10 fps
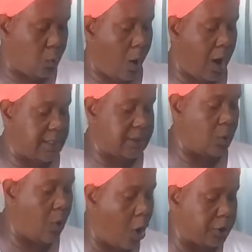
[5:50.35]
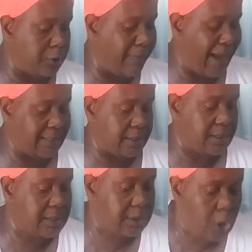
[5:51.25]
too also our
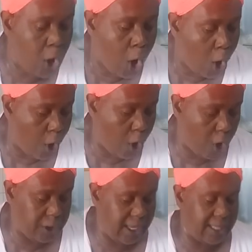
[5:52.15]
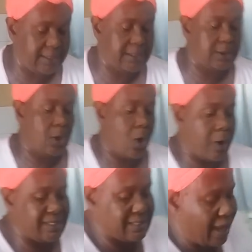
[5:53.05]
tomatoes, our onions,
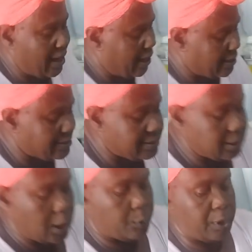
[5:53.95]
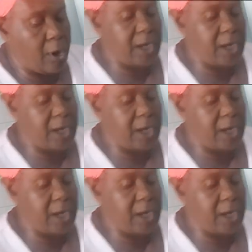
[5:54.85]
our scallions. We're